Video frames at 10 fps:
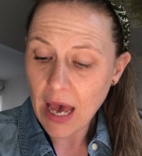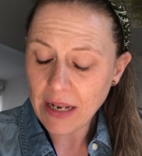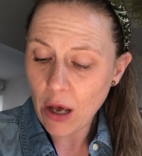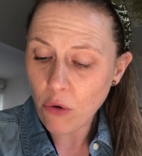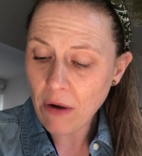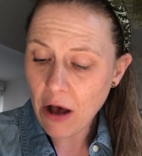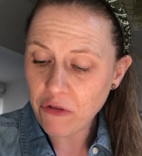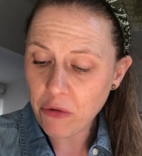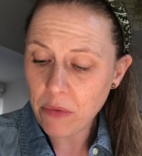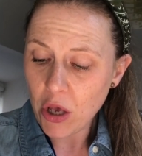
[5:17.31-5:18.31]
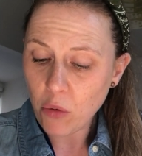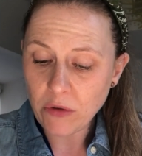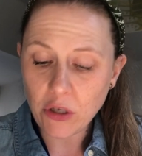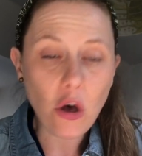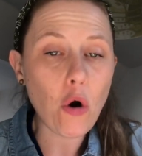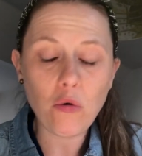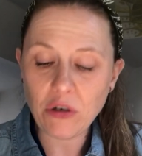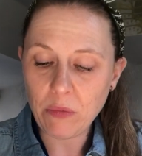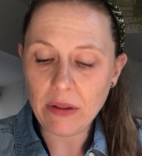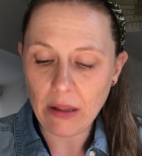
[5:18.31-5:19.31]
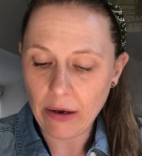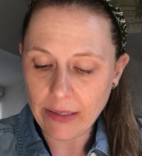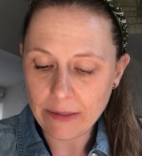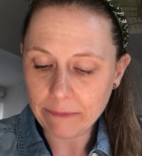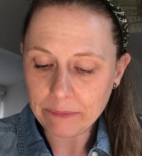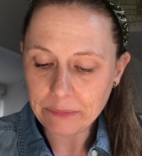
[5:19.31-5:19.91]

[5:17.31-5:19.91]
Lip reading: and now around them was golden with light.